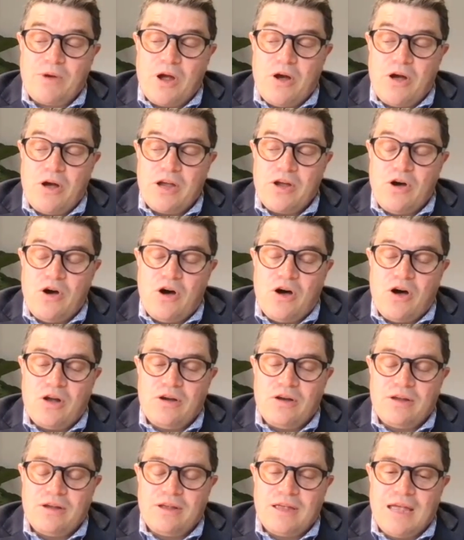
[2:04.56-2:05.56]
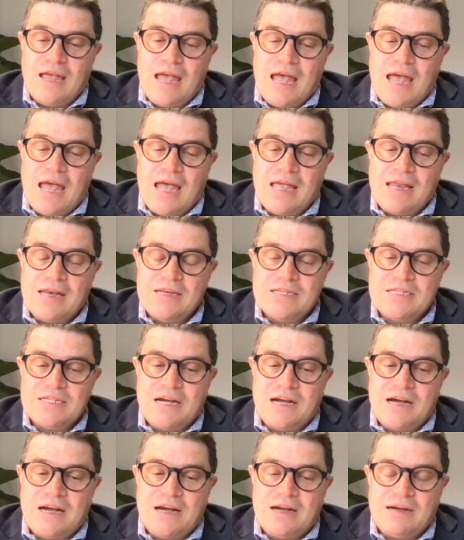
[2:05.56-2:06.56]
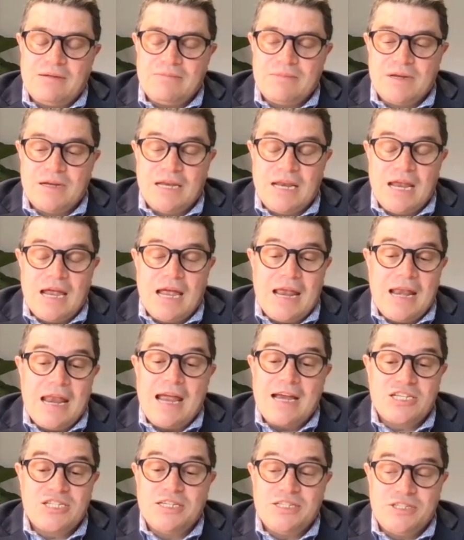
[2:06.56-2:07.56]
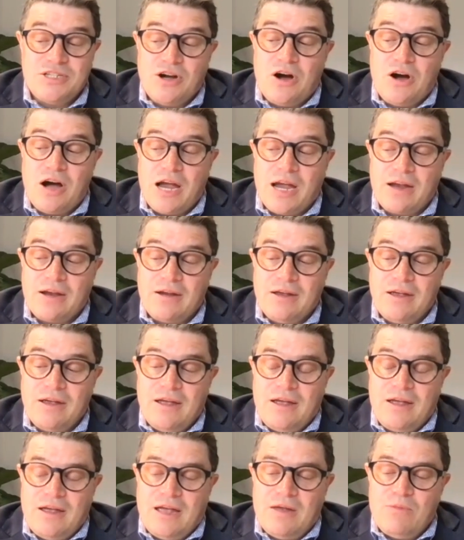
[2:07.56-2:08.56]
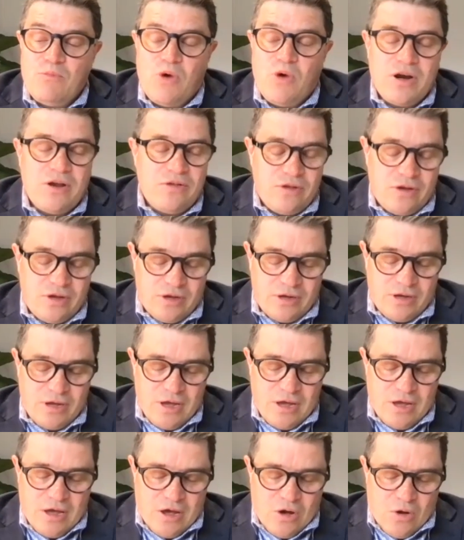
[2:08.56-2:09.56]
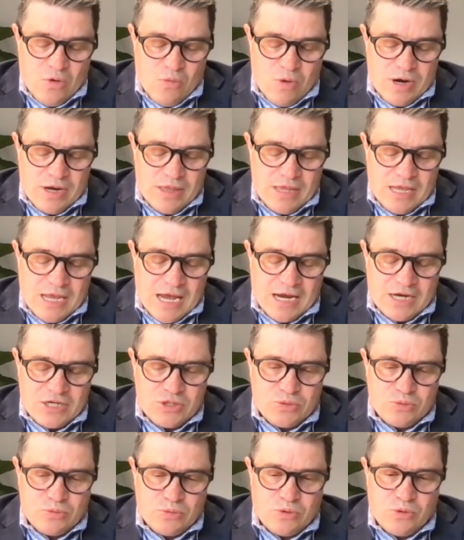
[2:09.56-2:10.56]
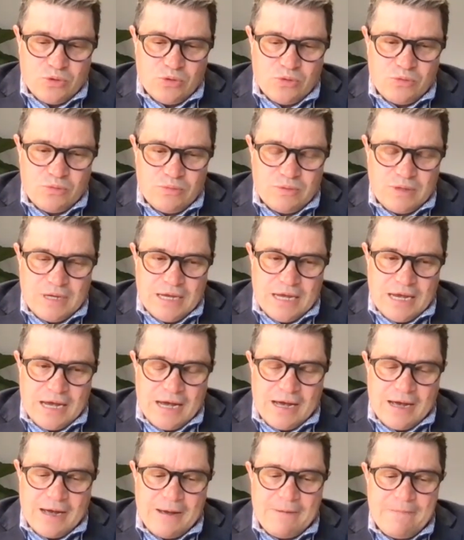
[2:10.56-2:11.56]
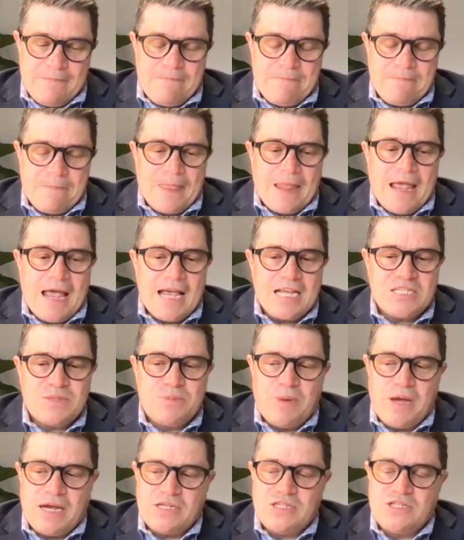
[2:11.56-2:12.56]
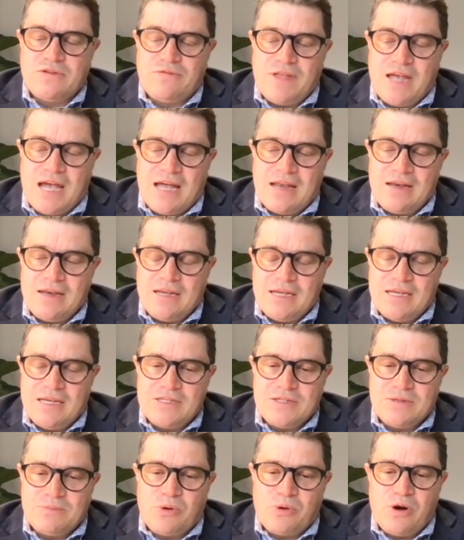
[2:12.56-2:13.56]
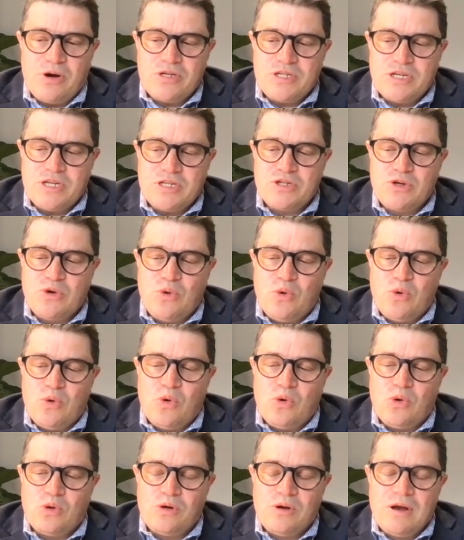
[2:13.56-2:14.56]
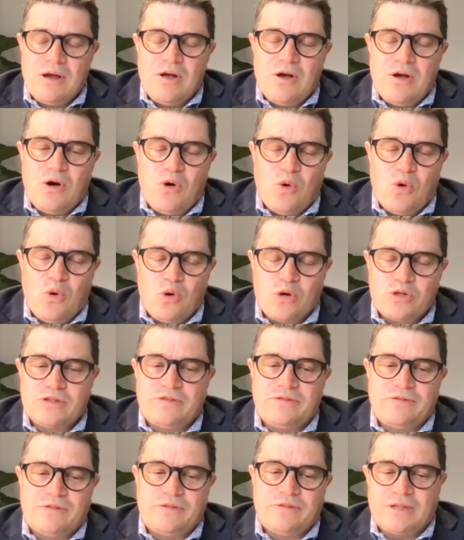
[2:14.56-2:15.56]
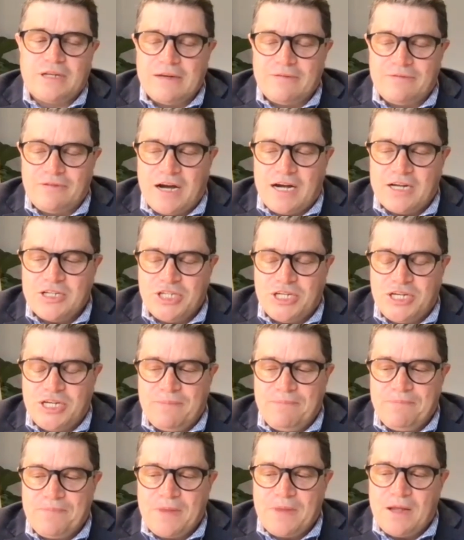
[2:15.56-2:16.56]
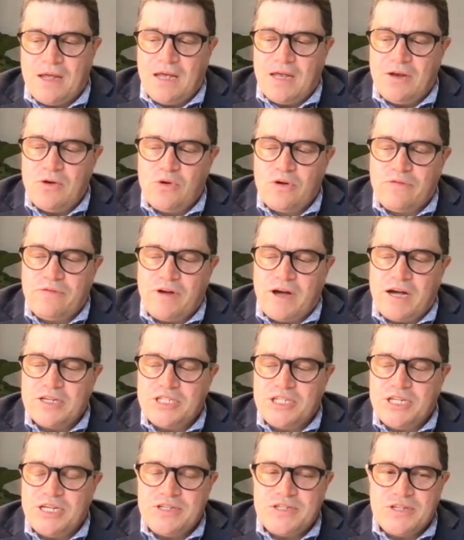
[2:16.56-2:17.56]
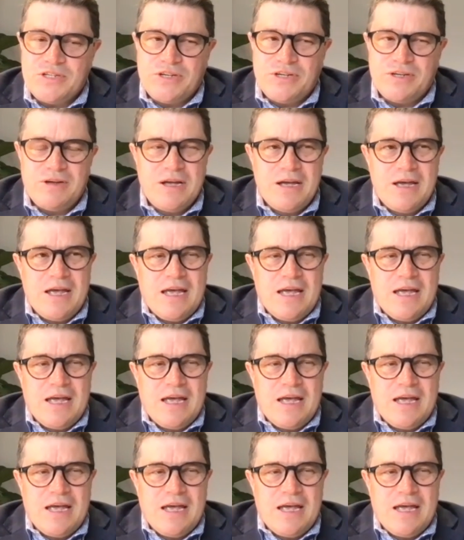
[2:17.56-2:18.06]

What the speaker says: going on and actually dying. And one of the actual aspects of that is a process called autophagy. And autophagy is a